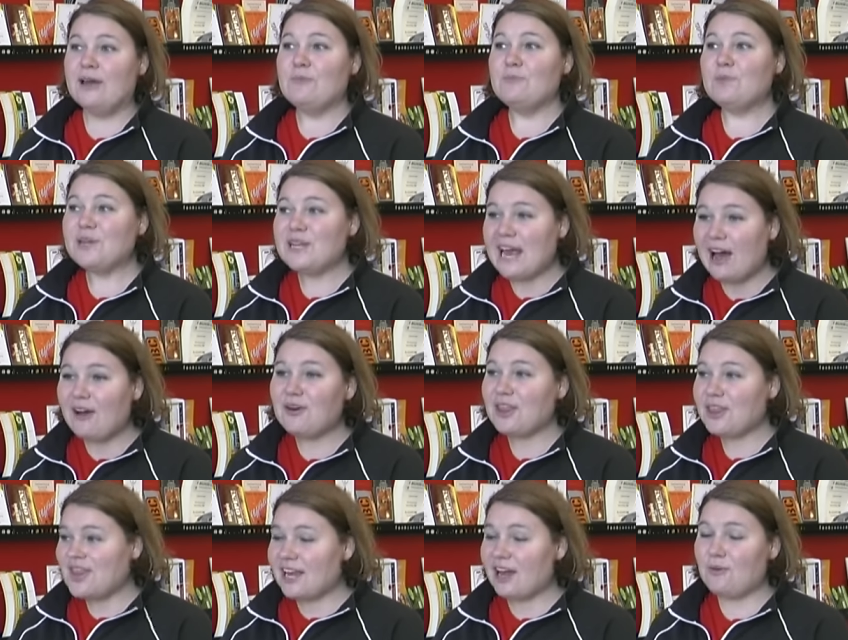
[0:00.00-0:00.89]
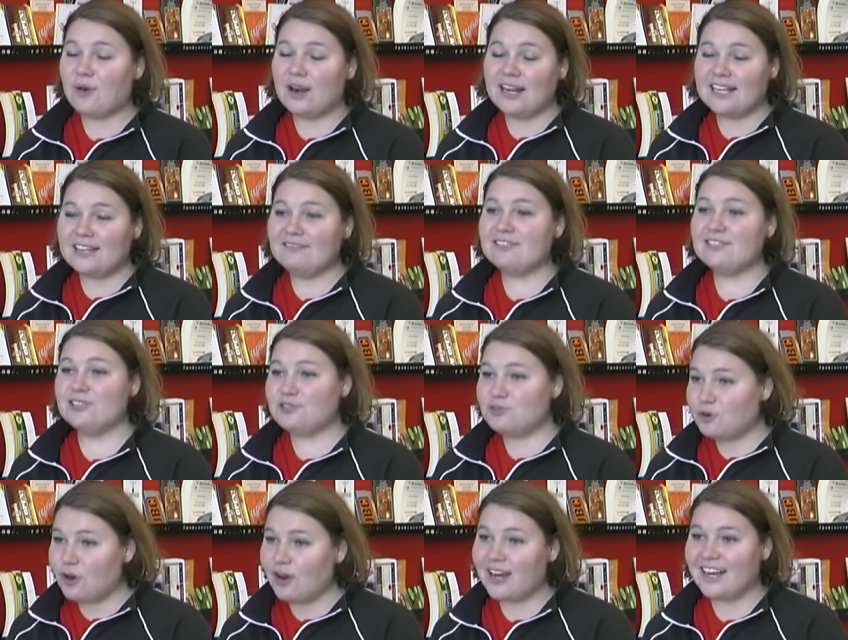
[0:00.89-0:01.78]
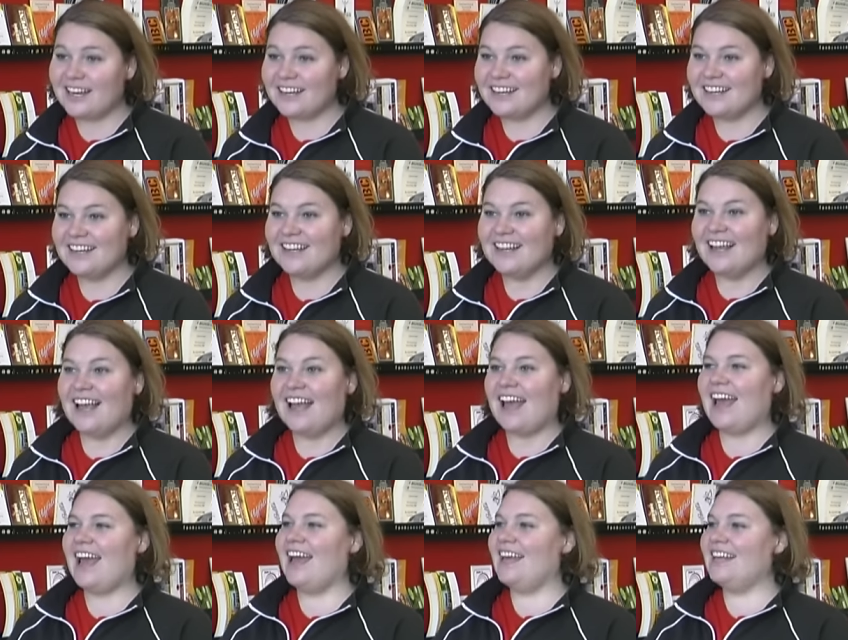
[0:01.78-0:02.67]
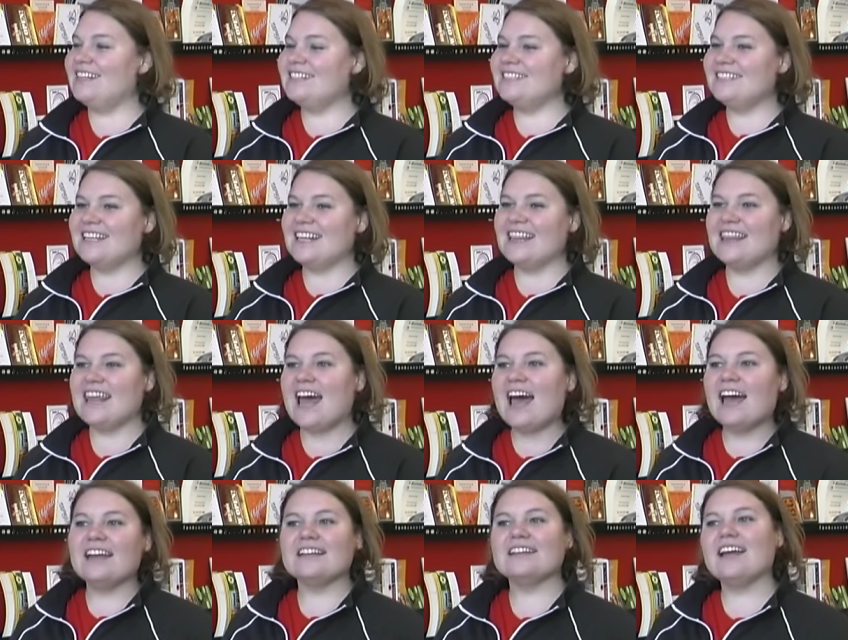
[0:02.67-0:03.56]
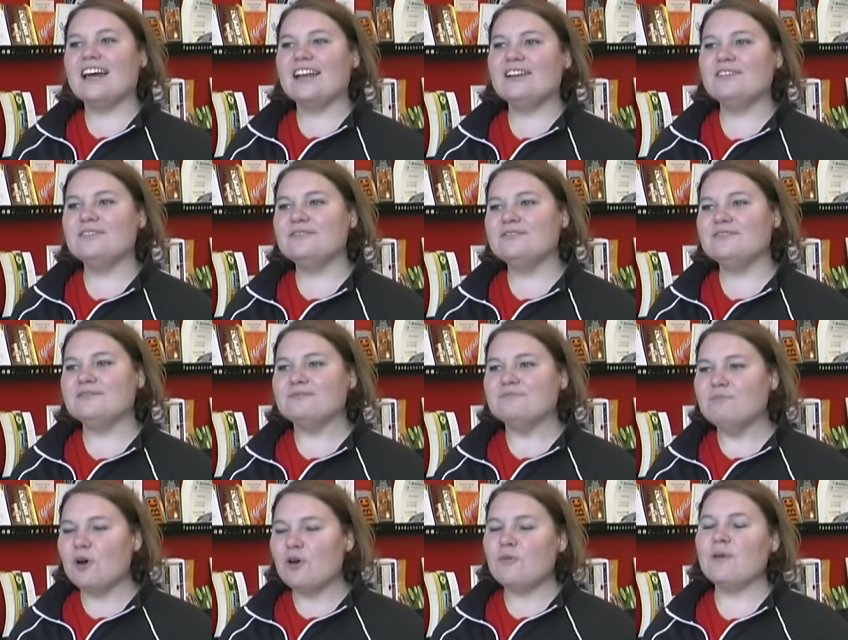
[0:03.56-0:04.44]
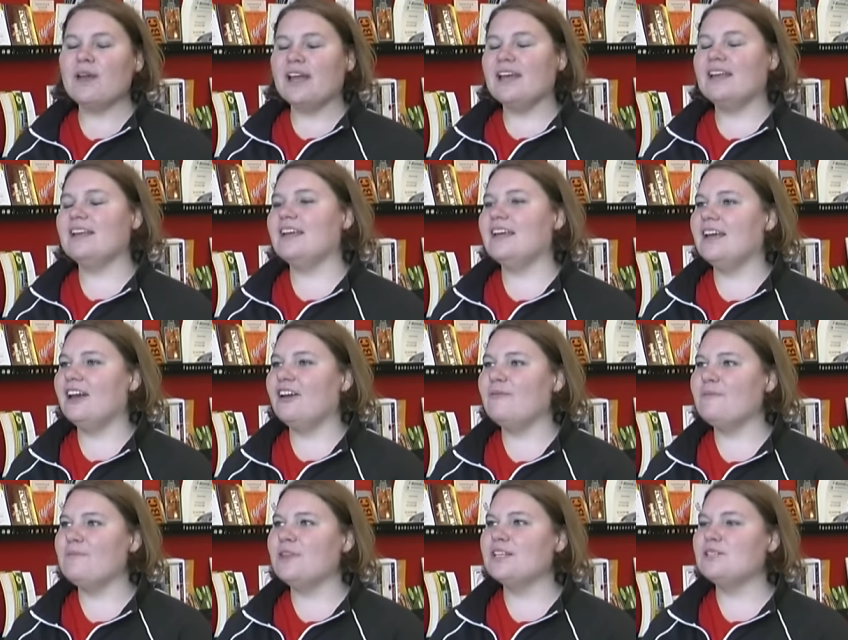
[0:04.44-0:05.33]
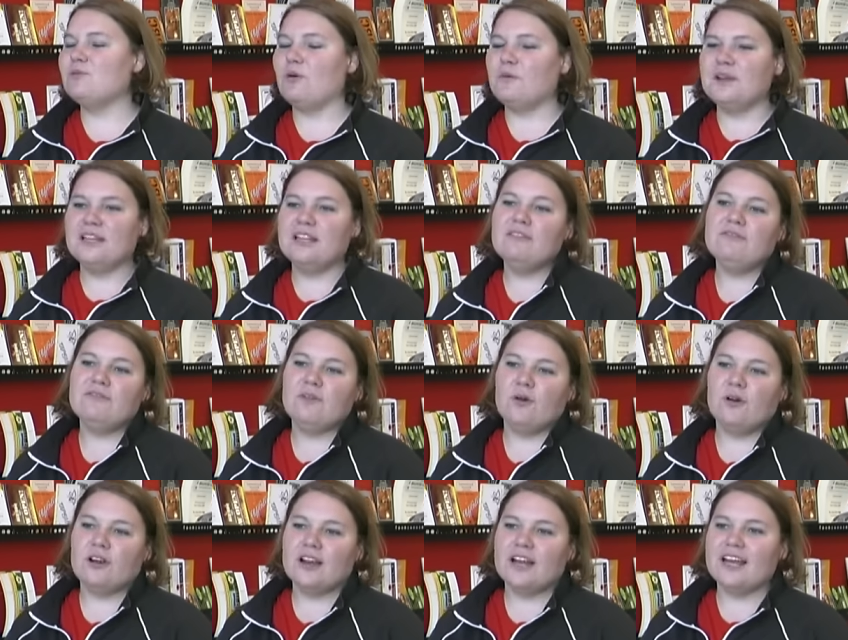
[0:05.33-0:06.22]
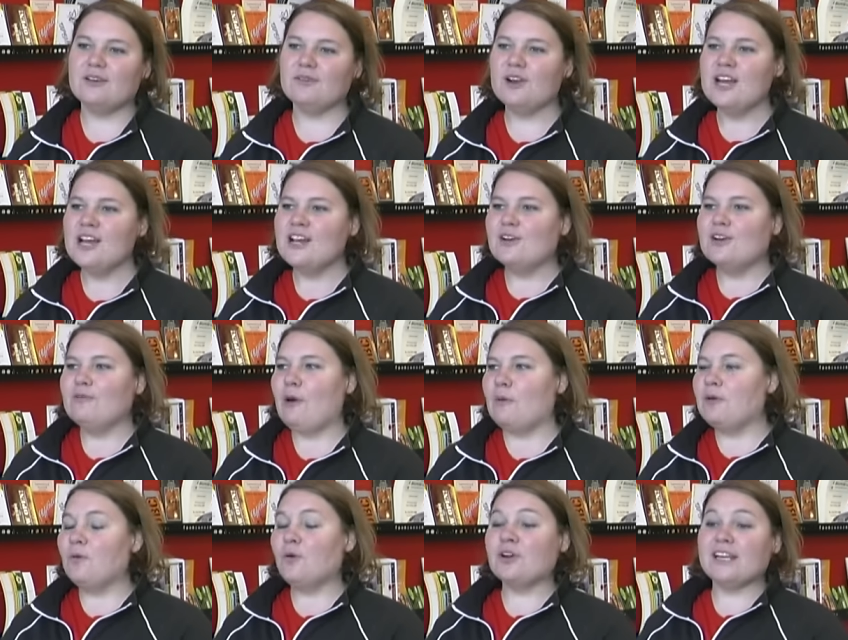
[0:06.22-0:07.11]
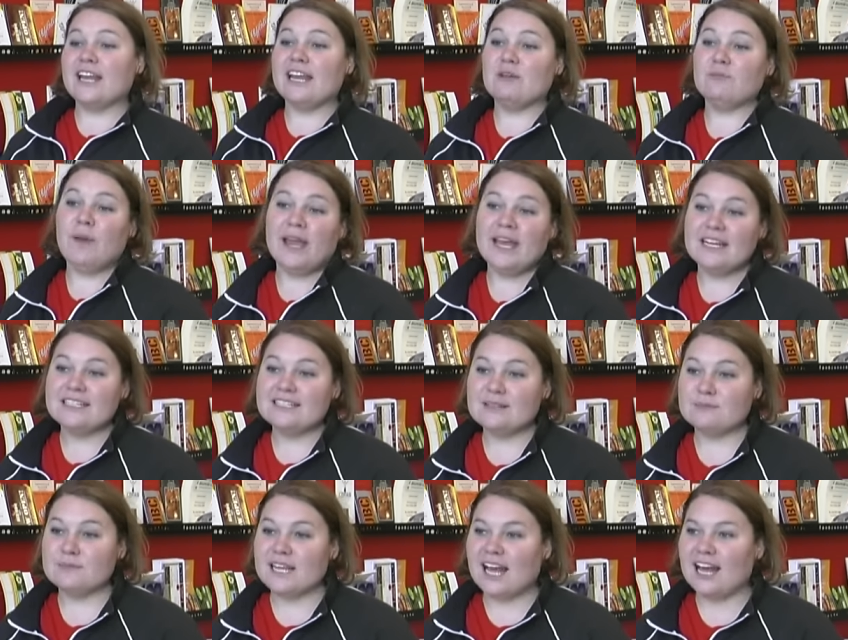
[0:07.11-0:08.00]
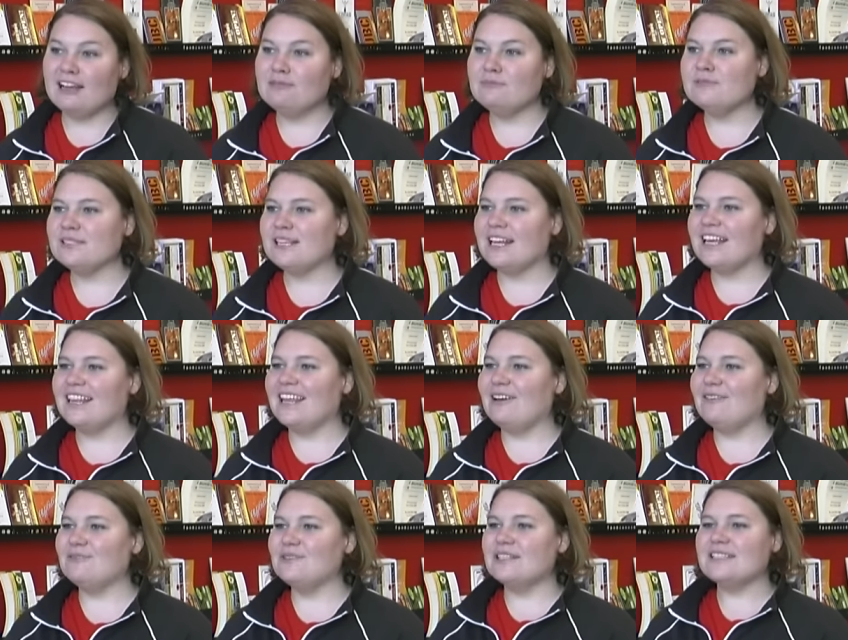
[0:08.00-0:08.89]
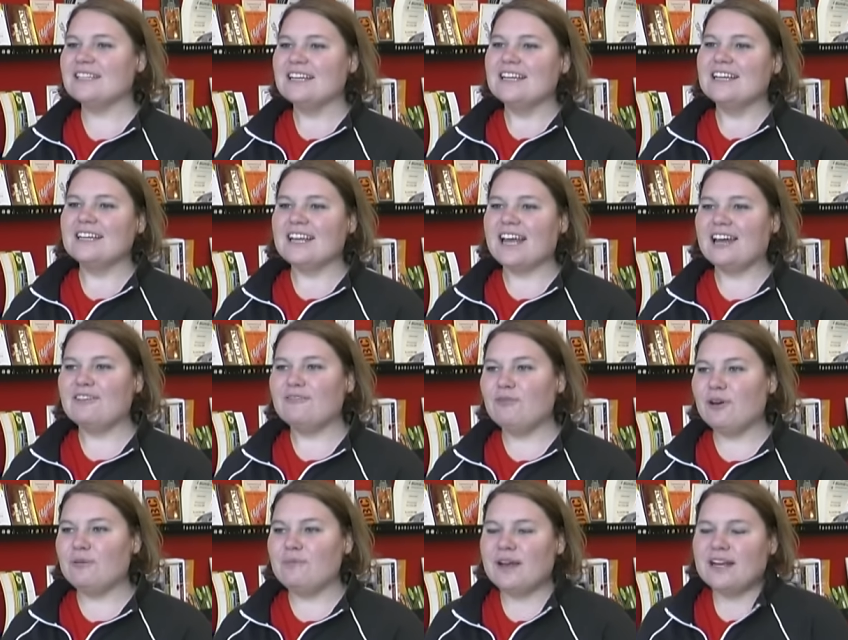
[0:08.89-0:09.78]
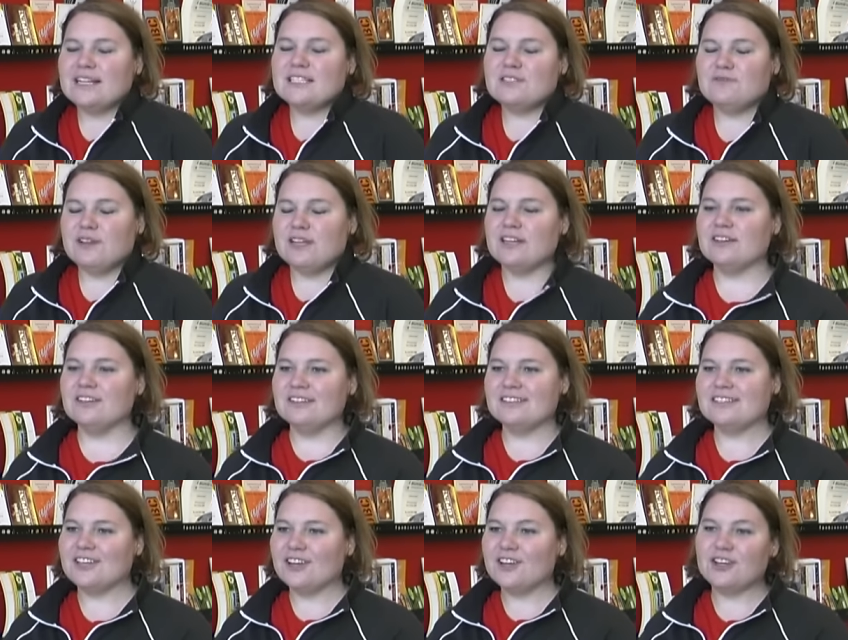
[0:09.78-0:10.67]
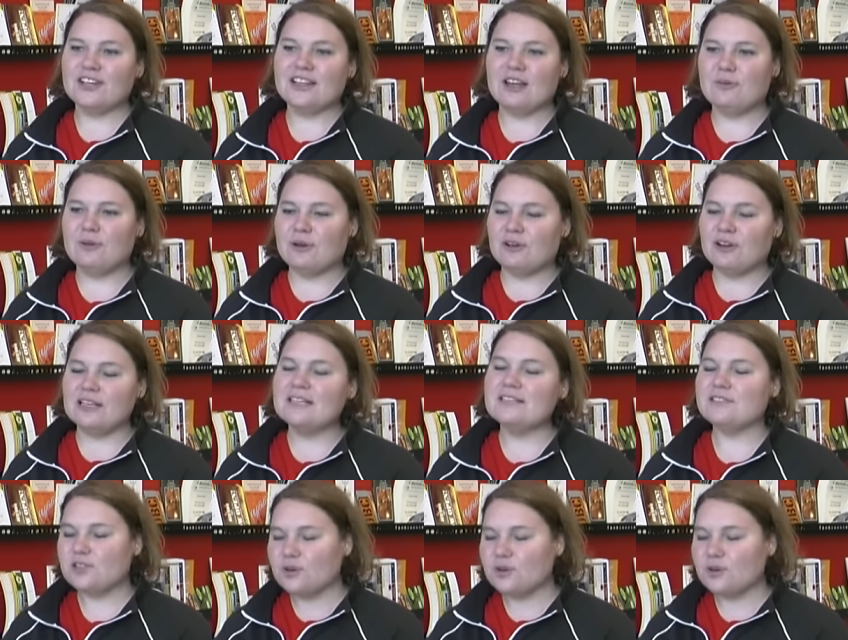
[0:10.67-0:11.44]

But now I think I want to live in Detroit. And that kind of moment um, is what we live for. And when we weren't getting paid sometimes, uh, that was kind of what made us feel good that we were at least